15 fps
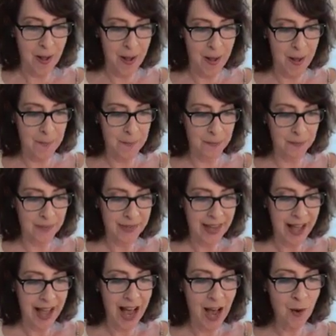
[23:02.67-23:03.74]
How
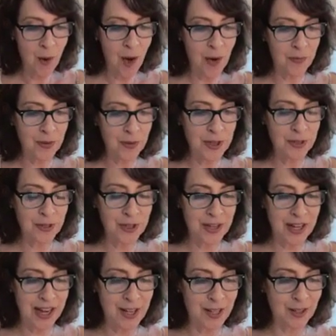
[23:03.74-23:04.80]
often do you
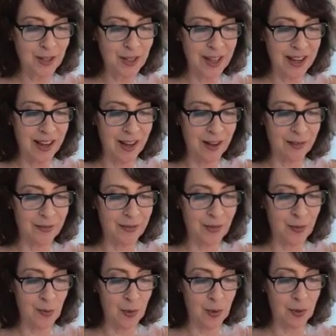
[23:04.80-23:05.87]
change the look of
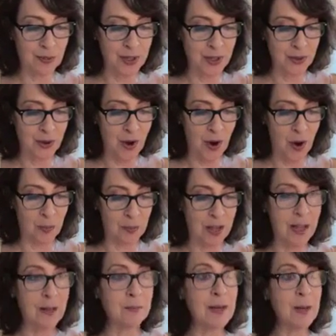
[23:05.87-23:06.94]
rooms in your home?
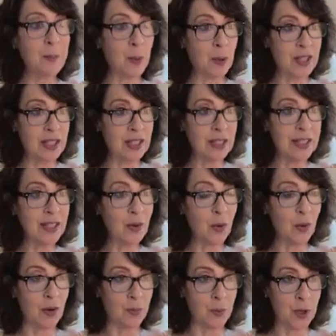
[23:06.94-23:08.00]
Me personally,
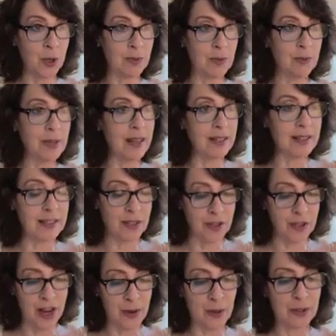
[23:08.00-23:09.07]
or human beings in
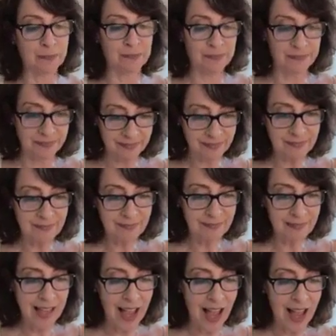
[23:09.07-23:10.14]
general?
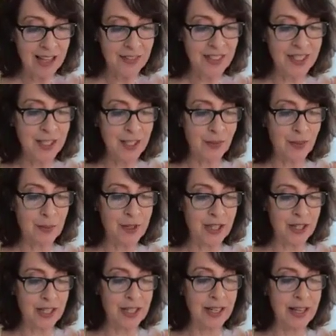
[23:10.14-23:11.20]
This is from
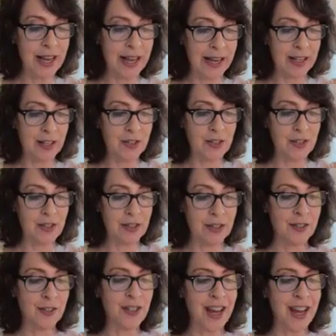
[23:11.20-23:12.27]
JHGRE1.